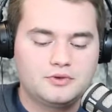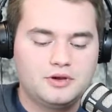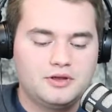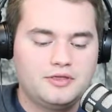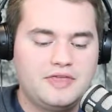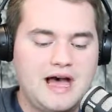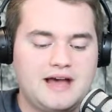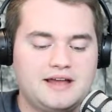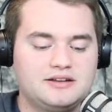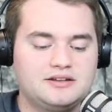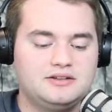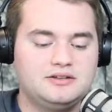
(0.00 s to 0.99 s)

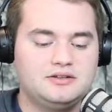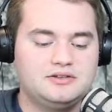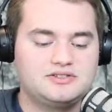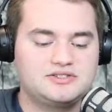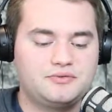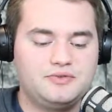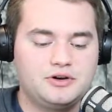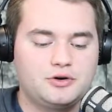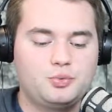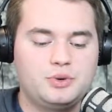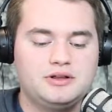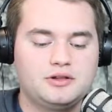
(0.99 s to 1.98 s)
that
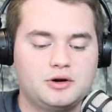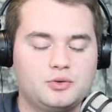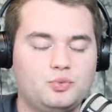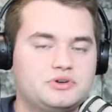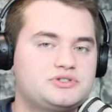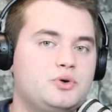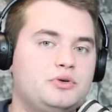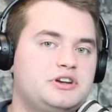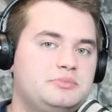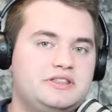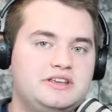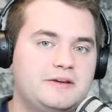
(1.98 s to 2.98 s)
Sahvir Wheeler was going
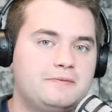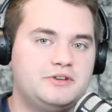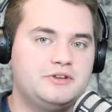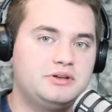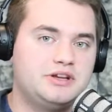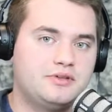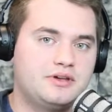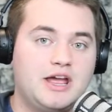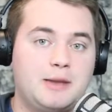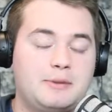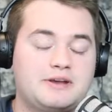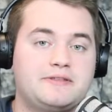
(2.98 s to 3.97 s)
to be the MVP of the
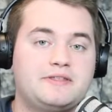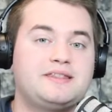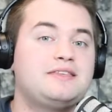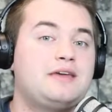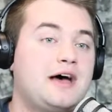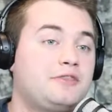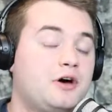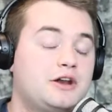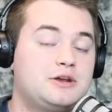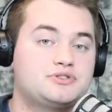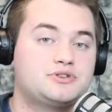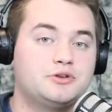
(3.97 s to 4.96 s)
game. I said that I thought
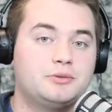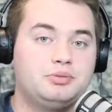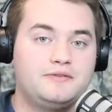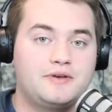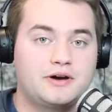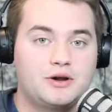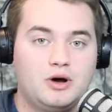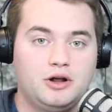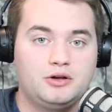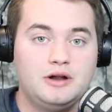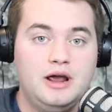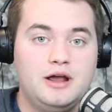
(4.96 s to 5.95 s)
he was going to play very
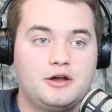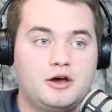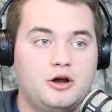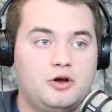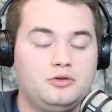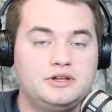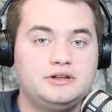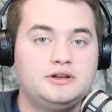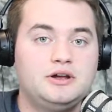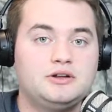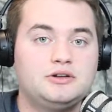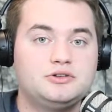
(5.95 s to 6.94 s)
well, not only
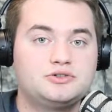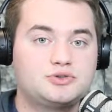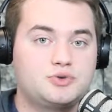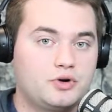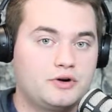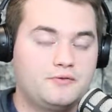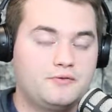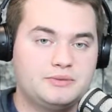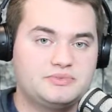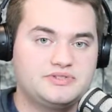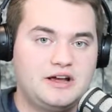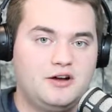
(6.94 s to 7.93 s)
scoring for
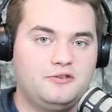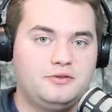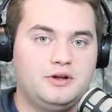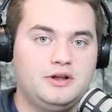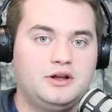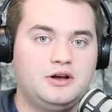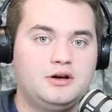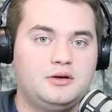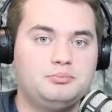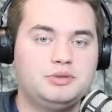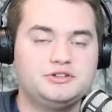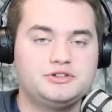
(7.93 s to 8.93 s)
himself,
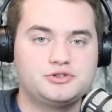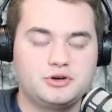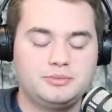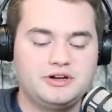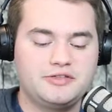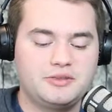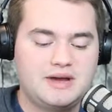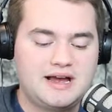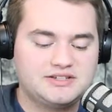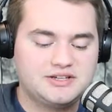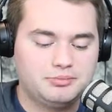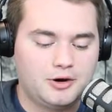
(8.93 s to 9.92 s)
but distributing the
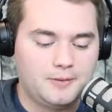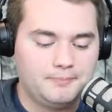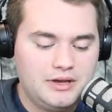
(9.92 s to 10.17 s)
basketball.